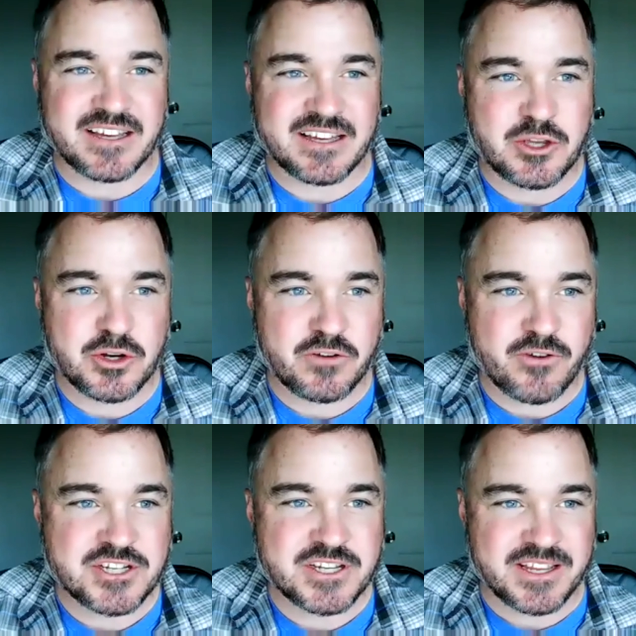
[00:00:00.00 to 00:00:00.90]
a
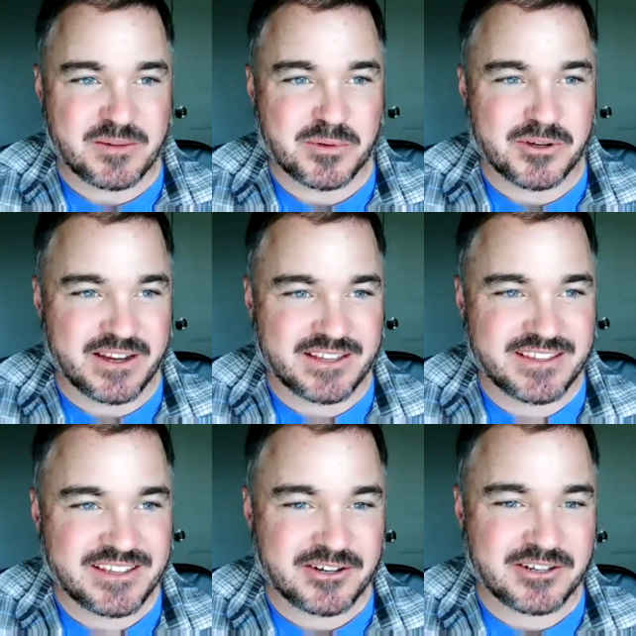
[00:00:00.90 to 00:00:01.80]
university employee i
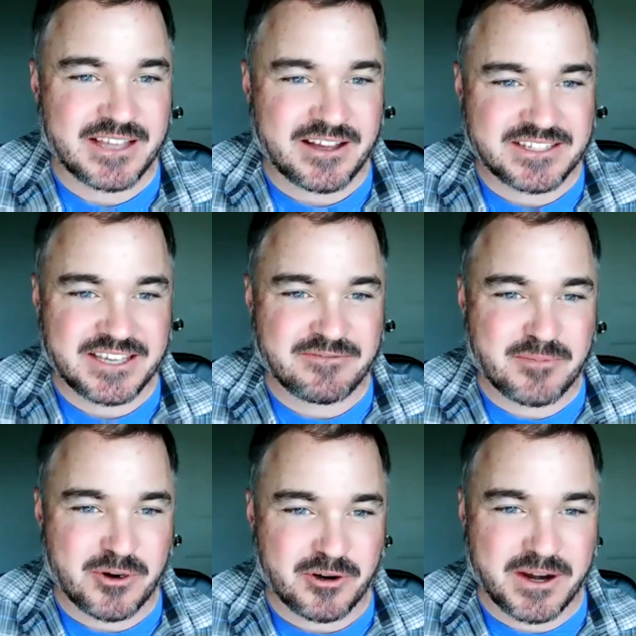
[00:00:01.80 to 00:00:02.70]
think you're allowed to give
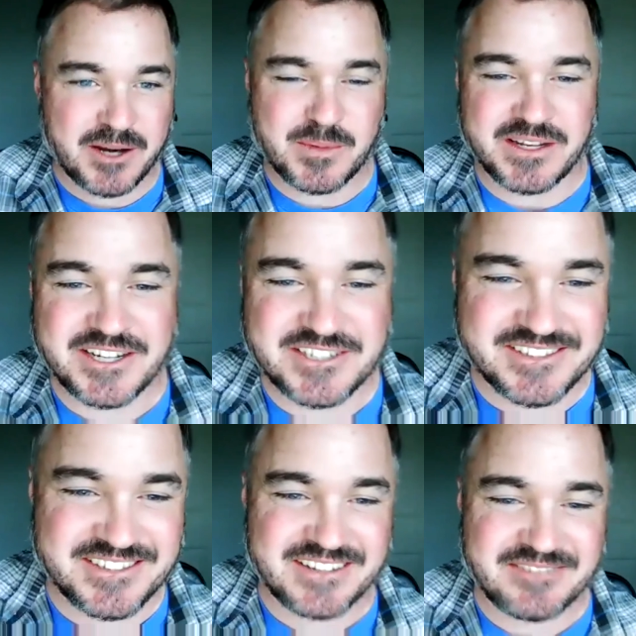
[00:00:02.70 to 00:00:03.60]
more
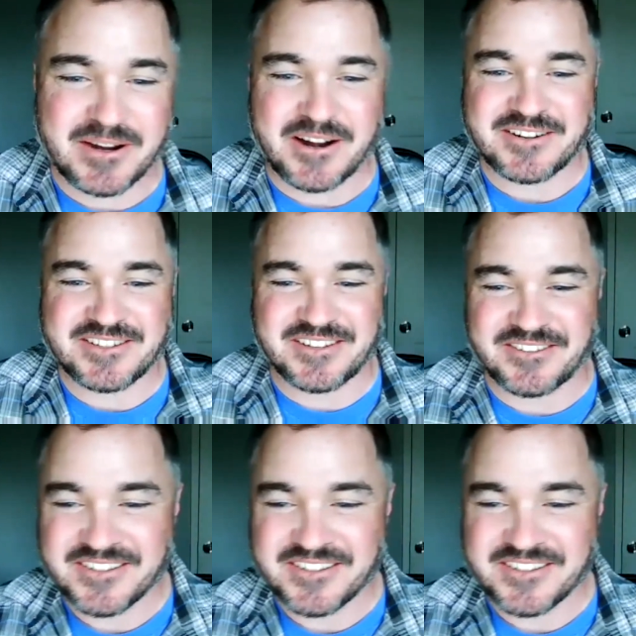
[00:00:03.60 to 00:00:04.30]
recommendations than we are so